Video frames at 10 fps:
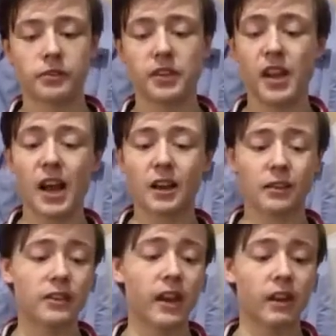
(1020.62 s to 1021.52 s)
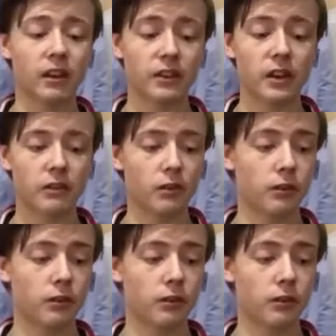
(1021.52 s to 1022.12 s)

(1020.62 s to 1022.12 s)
they are near